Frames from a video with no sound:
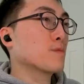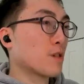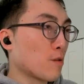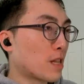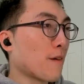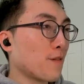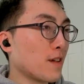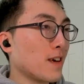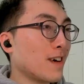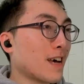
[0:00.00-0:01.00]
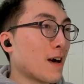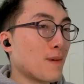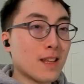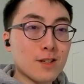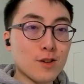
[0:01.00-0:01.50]
so definitely, I
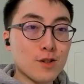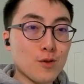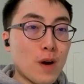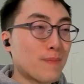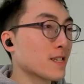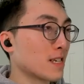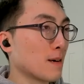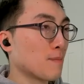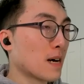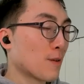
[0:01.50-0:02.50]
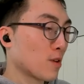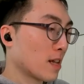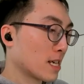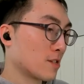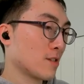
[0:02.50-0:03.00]
mean, to, to wrap this up, I would
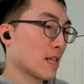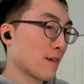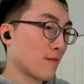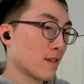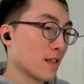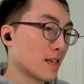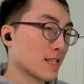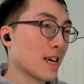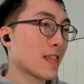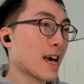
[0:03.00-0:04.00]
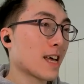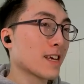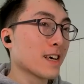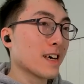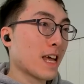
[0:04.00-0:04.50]
like to definitely say that
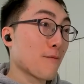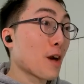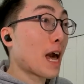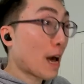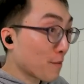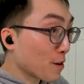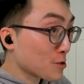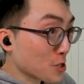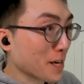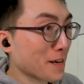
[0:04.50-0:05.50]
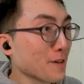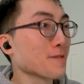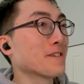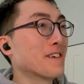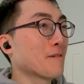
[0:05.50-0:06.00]
if you have not checked
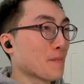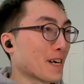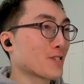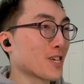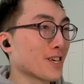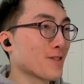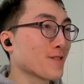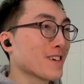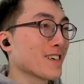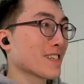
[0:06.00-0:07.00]
out Mike's channel,